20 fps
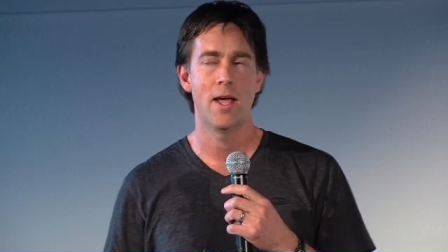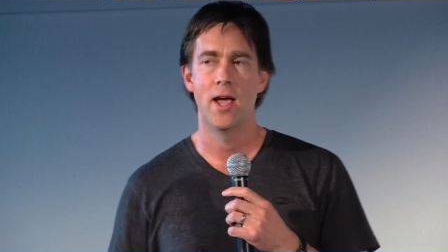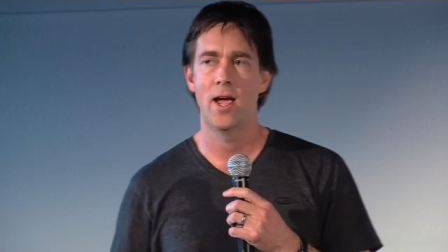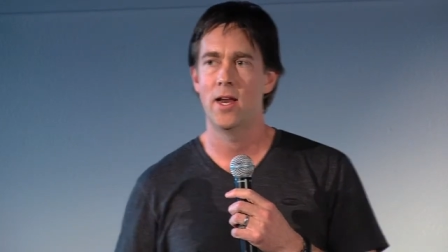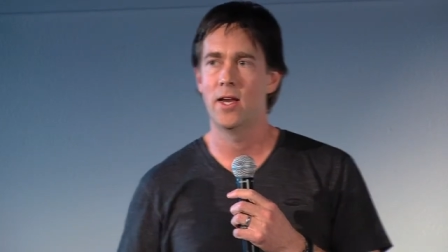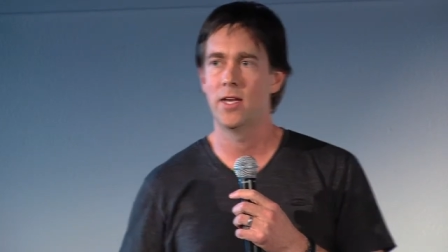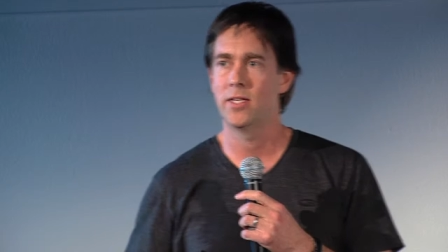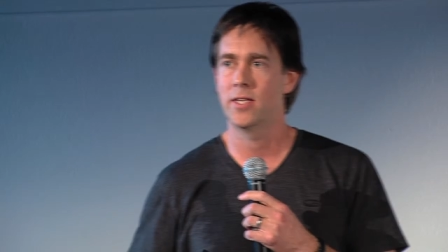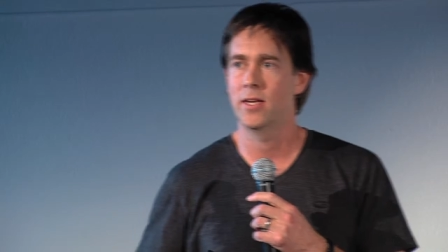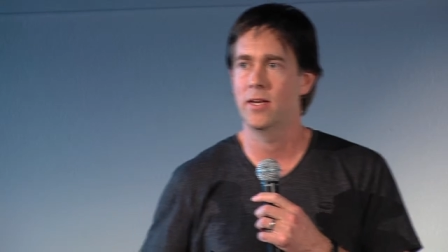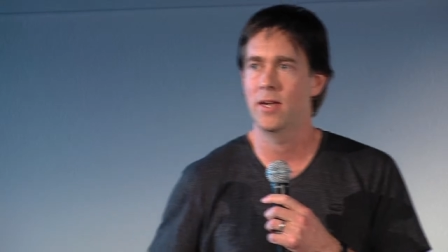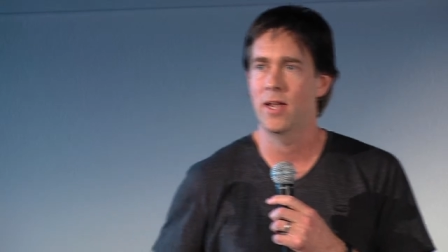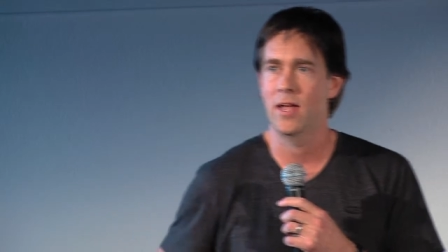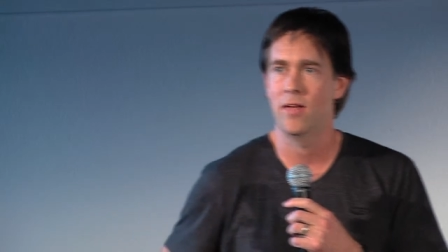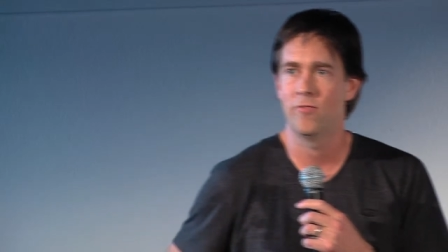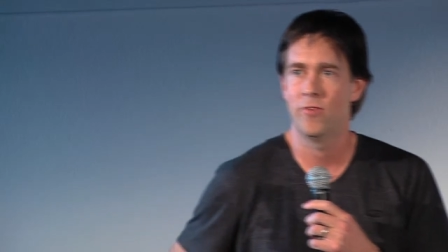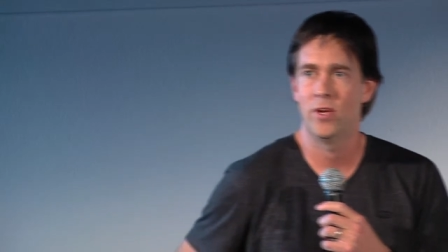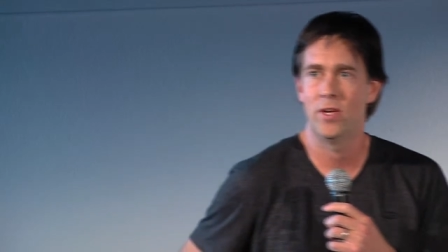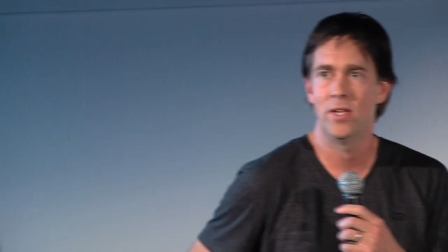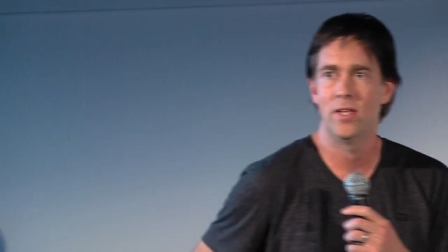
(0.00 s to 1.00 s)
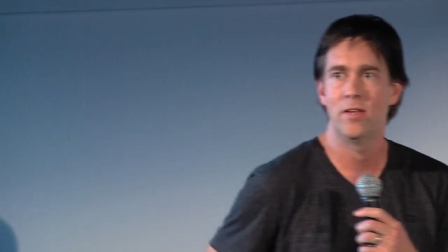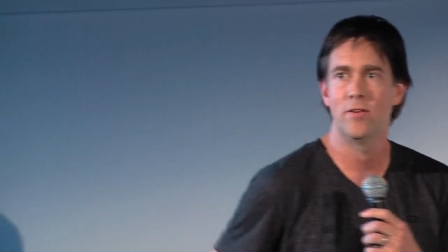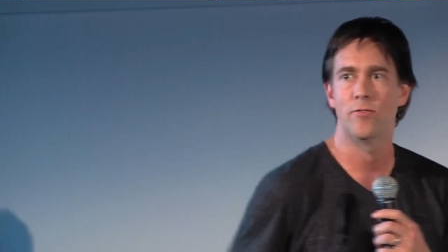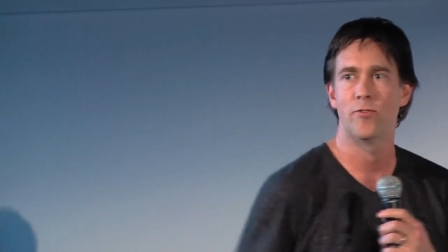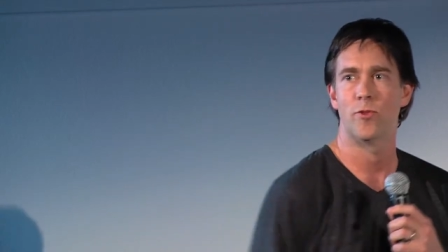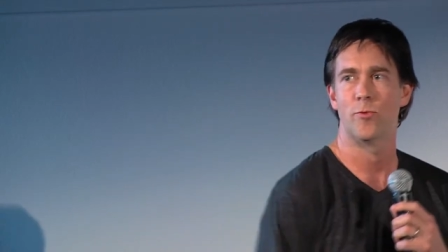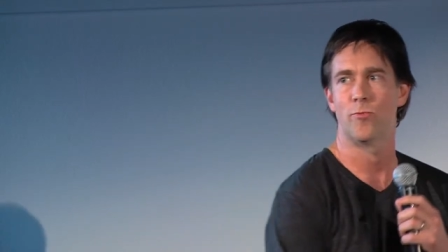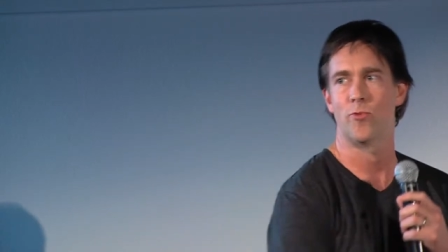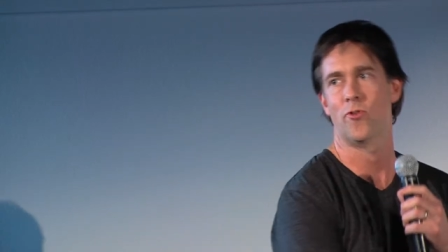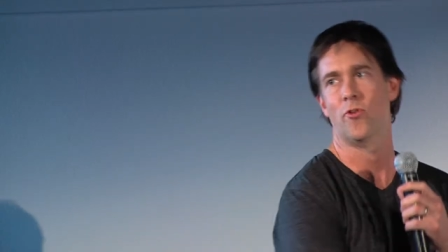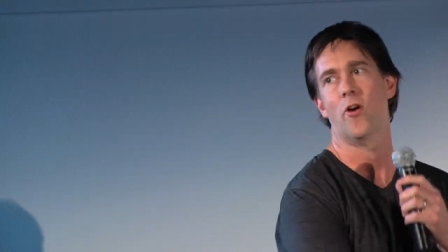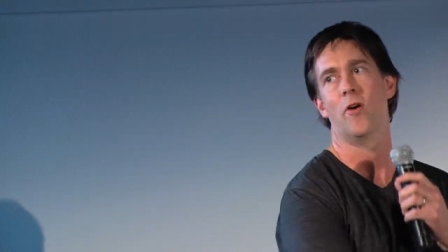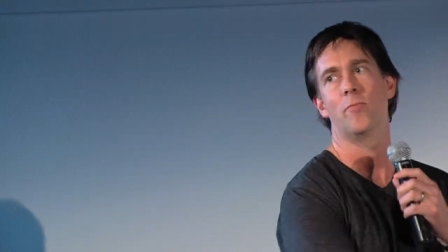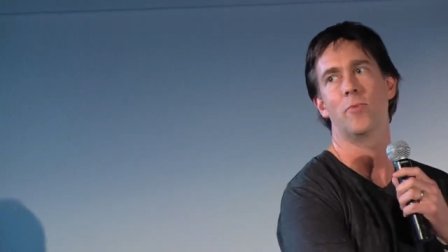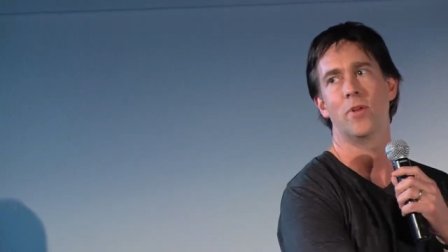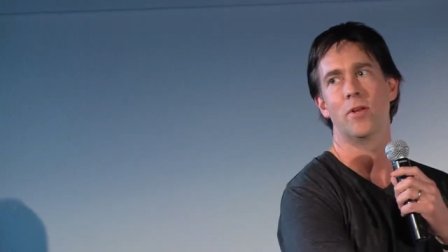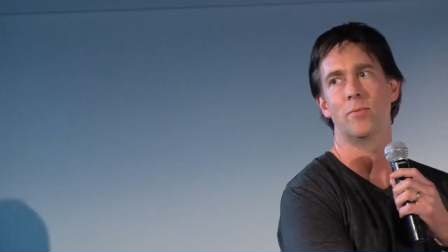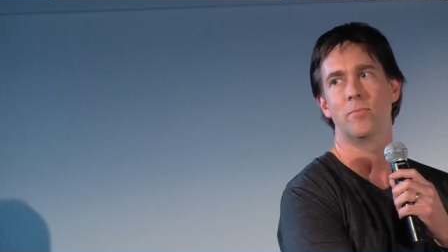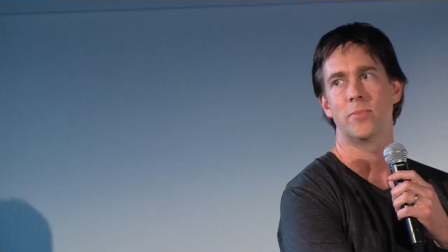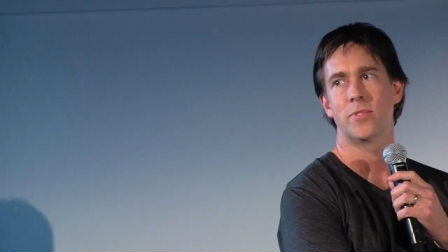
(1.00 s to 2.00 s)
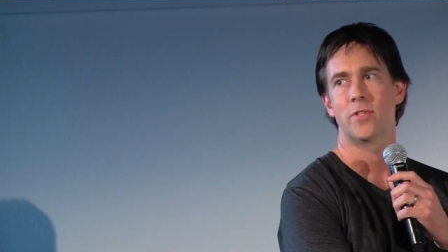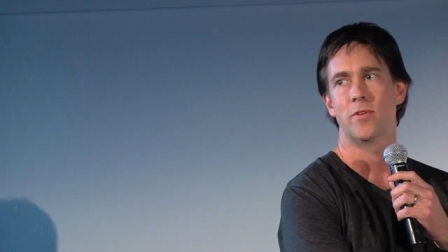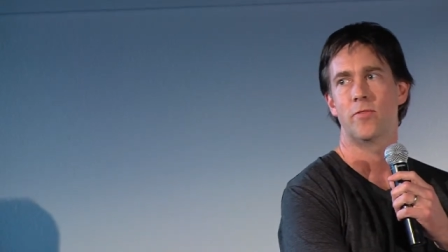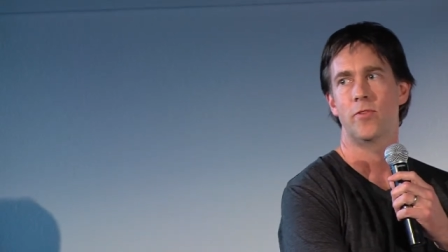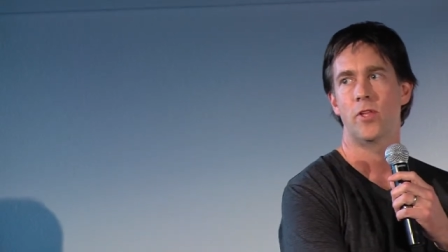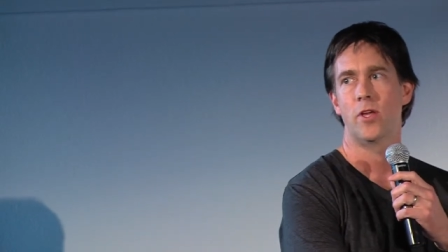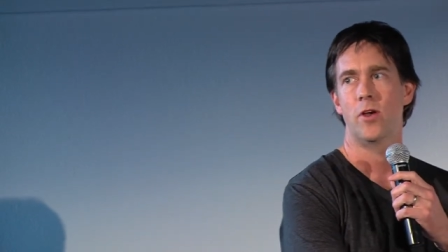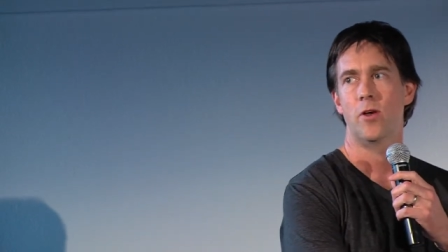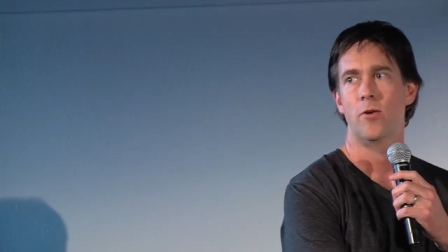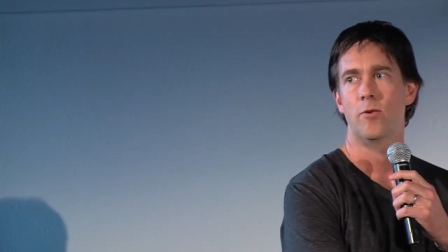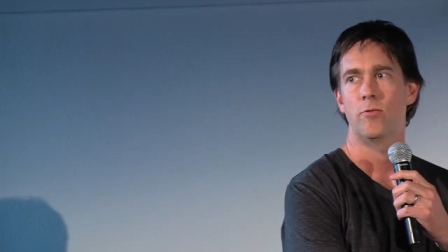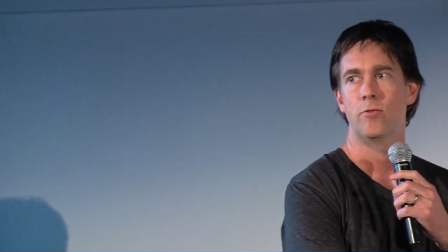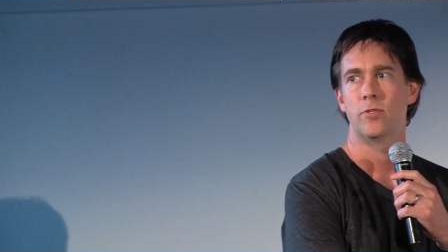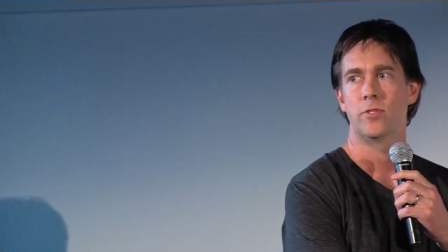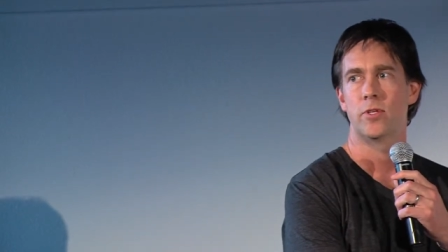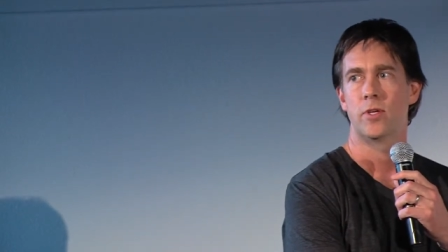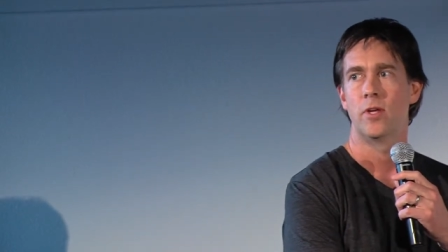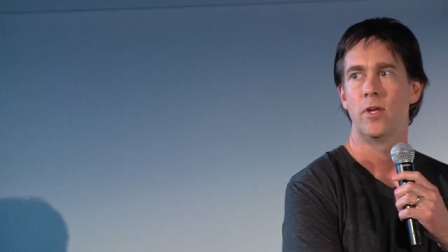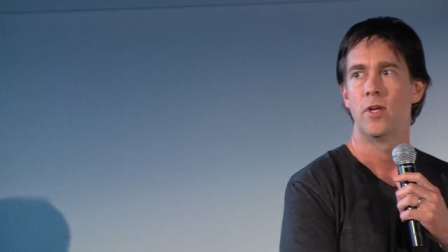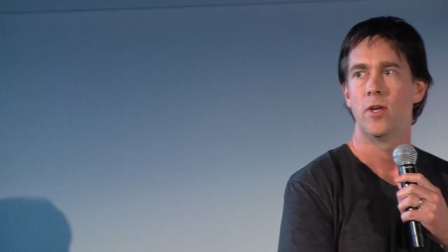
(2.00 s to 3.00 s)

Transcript: and it didn't have any of the problems of the old